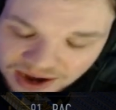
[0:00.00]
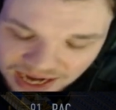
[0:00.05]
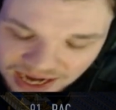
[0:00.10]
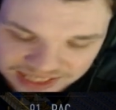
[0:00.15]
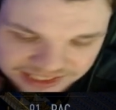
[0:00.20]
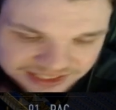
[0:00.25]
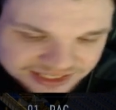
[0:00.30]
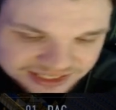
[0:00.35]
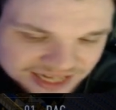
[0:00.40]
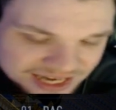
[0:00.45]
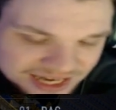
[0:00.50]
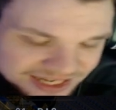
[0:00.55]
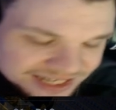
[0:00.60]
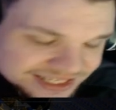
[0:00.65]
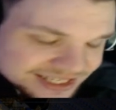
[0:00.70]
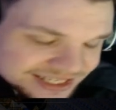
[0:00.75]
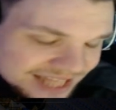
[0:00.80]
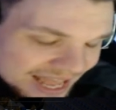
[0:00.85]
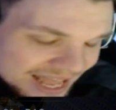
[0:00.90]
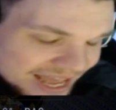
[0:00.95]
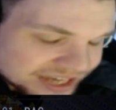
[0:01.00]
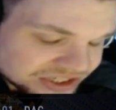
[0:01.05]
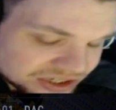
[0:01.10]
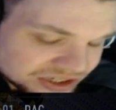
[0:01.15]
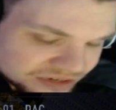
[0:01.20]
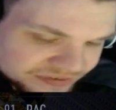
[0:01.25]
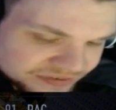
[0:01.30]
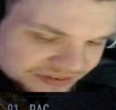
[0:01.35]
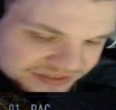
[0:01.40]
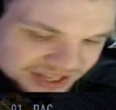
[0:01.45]
As I said, this is the
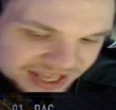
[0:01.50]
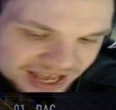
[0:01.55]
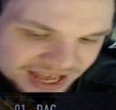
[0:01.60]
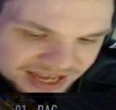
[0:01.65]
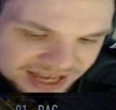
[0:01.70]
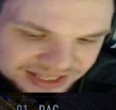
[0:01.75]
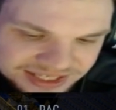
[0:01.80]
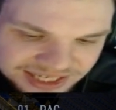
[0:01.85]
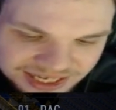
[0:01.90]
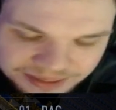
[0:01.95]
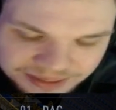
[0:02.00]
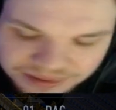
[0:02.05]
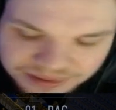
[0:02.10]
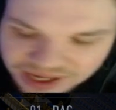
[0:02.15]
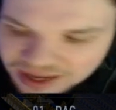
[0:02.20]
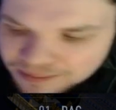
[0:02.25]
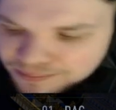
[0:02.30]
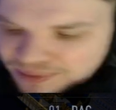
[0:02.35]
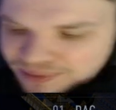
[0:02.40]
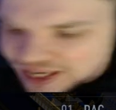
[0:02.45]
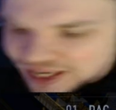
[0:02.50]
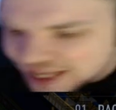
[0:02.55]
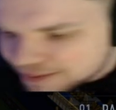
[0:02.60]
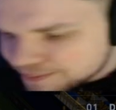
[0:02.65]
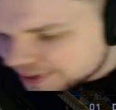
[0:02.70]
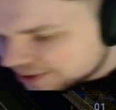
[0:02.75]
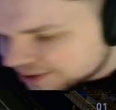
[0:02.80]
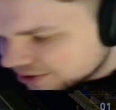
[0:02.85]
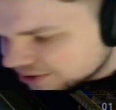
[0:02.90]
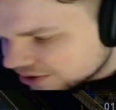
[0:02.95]
850k team complete,
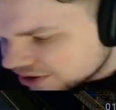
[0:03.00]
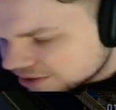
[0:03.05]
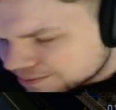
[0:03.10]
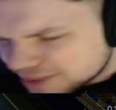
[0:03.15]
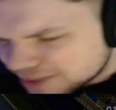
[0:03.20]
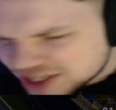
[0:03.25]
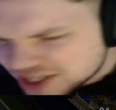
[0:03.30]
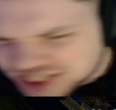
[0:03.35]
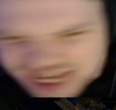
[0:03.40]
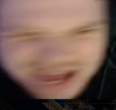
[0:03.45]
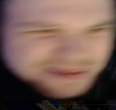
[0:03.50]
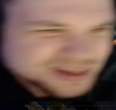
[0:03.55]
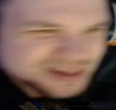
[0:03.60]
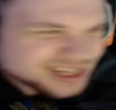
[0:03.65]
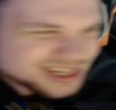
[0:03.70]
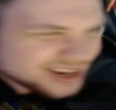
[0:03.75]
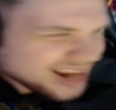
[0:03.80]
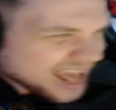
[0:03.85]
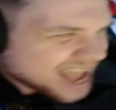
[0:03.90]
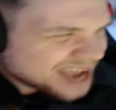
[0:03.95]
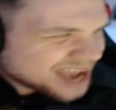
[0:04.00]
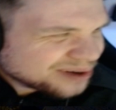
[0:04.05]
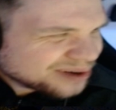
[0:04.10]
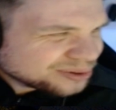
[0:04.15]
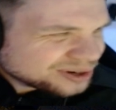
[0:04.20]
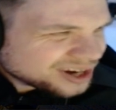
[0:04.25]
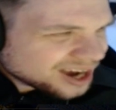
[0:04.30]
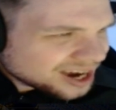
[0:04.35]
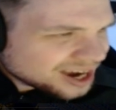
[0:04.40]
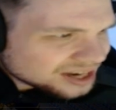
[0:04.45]
building it on a budget, episode 8 or
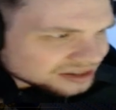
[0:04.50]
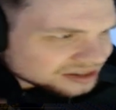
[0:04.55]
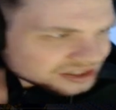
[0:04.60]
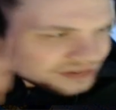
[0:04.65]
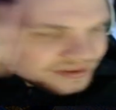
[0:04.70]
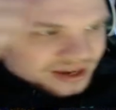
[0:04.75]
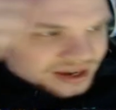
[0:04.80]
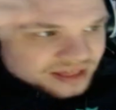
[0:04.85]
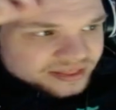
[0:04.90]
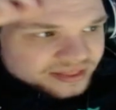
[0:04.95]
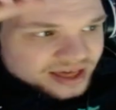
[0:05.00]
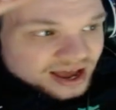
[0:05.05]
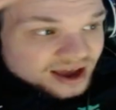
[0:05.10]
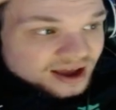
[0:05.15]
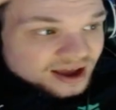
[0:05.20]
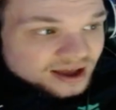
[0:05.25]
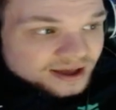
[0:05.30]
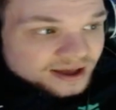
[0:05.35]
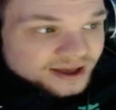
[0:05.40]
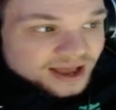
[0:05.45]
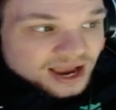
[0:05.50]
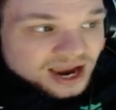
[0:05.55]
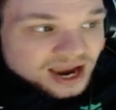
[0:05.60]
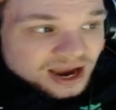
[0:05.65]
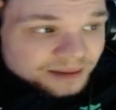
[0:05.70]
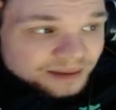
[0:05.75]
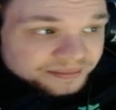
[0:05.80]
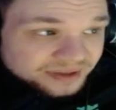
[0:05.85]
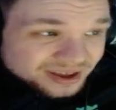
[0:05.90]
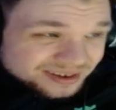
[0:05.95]
9 or something like
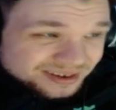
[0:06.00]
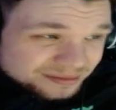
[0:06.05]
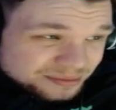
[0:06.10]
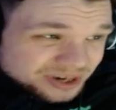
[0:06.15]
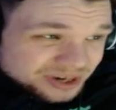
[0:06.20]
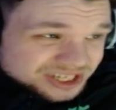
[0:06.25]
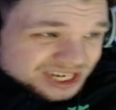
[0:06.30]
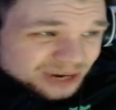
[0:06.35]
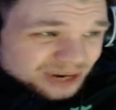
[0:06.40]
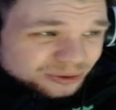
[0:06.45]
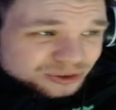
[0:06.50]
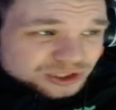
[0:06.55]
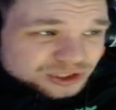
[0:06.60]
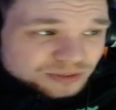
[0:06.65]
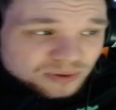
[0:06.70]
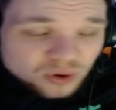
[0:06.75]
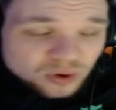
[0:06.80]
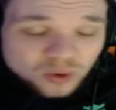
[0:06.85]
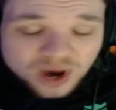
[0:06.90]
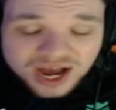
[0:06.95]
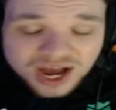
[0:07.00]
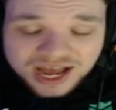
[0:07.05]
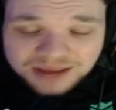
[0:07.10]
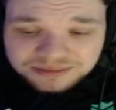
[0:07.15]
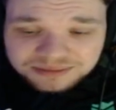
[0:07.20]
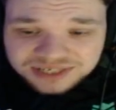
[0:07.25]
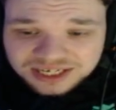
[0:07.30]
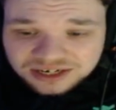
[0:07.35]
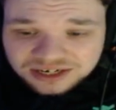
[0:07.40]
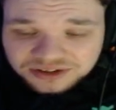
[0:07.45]
that. Appreciate all the support I am
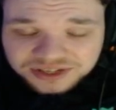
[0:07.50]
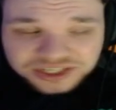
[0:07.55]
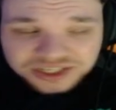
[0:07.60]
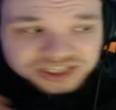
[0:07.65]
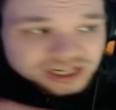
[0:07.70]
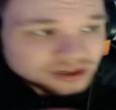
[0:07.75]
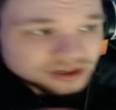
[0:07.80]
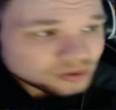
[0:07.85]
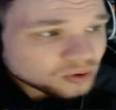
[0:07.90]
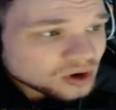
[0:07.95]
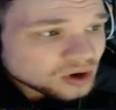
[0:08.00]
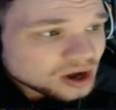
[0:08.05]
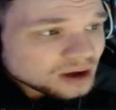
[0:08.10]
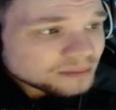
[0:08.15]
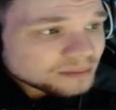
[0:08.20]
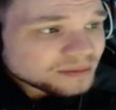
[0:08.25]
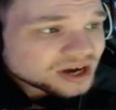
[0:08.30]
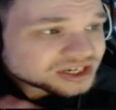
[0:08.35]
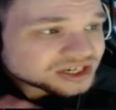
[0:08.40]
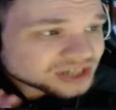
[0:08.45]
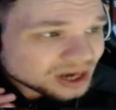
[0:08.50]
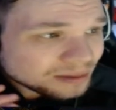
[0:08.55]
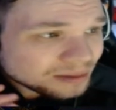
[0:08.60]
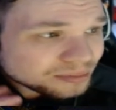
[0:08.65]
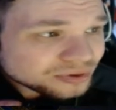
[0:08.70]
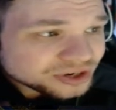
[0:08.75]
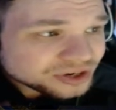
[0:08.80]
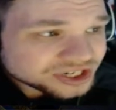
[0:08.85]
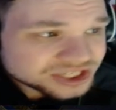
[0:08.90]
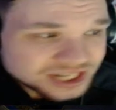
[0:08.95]
seeing on this channel. Much
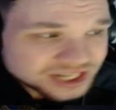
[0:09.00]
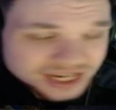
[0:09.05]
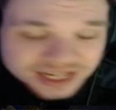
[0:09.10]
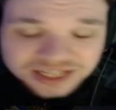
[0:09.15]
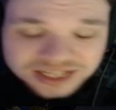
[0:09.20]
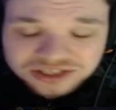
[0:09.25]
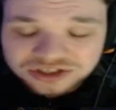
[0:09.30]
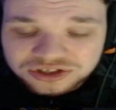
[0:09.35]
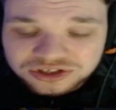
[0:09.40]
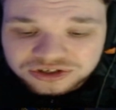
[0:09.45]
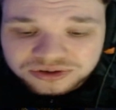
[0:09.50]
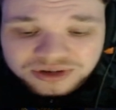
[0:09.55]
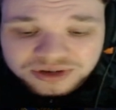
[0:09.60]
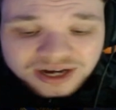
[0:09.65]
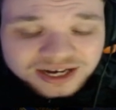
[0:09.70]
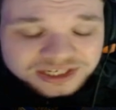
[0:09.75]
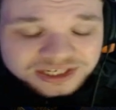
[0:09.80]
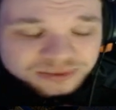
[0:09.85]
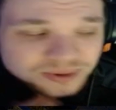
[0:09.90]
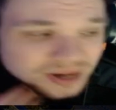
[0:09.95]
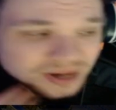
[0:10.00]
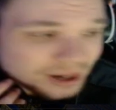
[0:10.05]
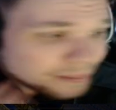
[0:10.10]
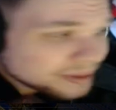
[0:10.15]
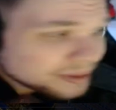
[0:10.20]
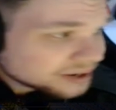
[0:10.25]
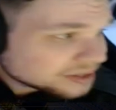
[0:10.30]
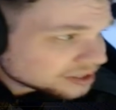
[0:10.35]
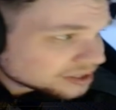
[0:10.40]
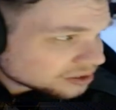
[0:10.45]
appreciated to you guys. We are
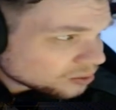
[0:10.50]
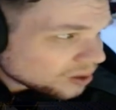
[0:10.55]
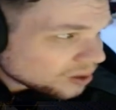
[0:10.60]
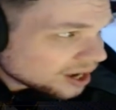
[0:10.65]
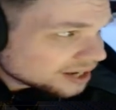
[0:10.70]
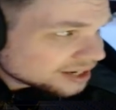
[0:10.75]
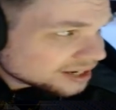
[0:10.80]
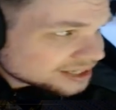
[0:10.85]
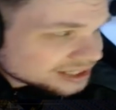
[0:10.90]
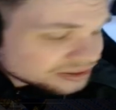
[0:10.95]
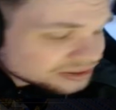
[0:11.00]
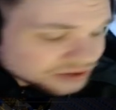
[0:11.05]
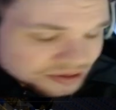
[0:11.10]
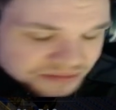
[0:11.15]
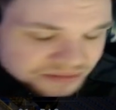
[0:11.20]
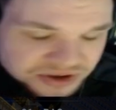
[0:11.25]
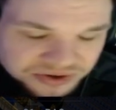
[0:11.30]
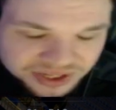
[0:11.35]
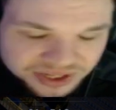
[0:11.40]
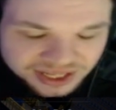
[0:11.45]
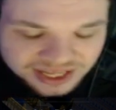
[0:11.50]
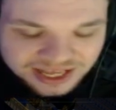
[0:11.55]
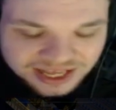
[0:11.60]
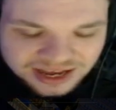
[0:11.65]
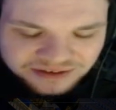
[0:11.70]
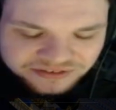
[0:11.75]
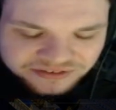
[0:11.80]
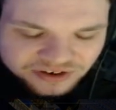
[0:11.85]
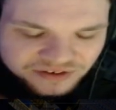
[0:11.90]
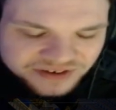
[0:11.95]
building quite a nice little community
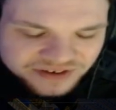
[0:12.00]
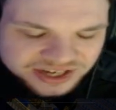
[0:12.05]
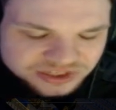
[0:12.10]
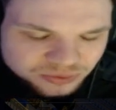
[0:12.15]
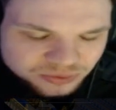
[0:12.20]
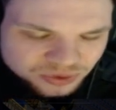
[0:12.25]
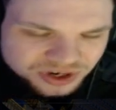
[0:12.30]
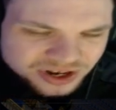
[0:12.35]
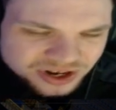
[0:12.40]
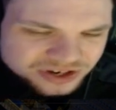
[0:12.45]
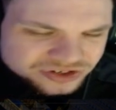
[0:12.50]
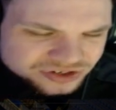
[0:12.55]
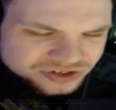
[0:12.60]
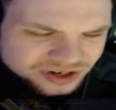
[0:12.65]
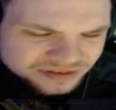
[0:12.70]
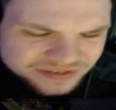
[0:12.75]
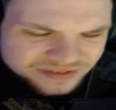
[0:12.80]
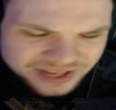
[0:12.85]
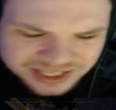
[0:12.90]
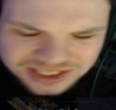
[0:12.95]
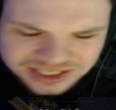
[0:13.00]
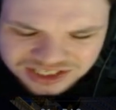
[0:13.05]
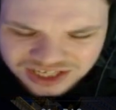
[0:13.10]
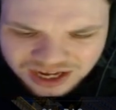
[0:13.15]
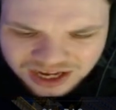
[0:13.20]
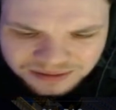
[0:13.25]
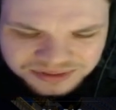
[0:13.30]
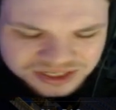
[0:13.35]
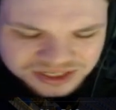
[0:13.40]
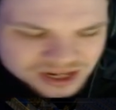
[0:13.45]
here. 4,100, I think,
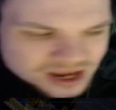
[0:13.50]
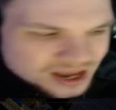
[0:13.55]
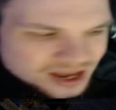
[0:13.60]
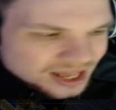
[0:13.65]
subs.